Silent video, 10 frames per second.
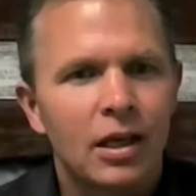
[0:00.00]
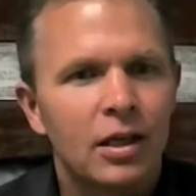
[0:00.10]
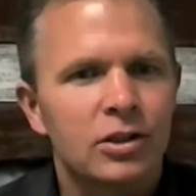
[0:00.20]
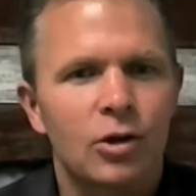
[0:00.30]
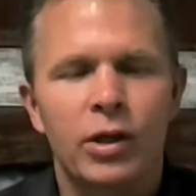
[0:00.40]

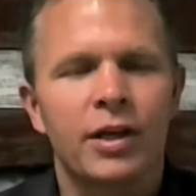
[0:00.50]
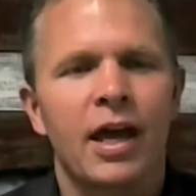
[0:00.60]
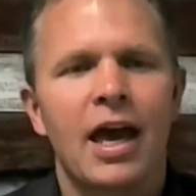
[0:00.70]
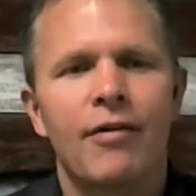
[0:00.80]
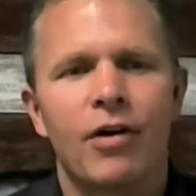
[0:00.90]
So we didn't
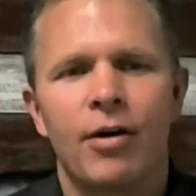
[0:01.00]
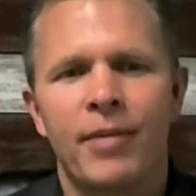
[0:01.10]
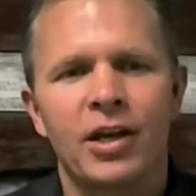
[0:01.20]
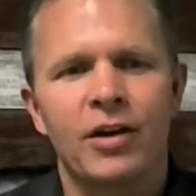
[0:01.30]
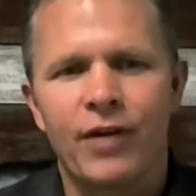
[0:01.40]
have our
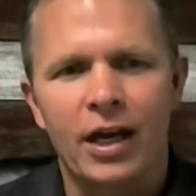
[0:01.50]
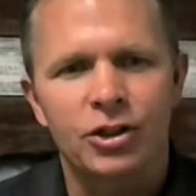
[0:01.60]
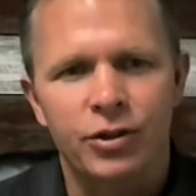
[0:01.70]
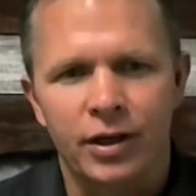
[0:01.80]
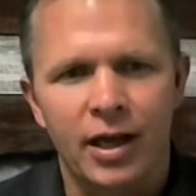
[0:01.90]

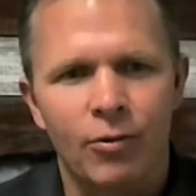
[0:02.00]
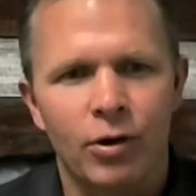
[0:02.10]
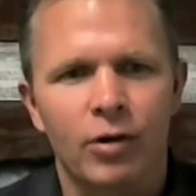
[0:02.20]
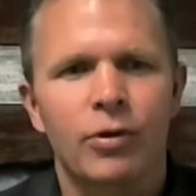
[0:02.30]
manufacturing network.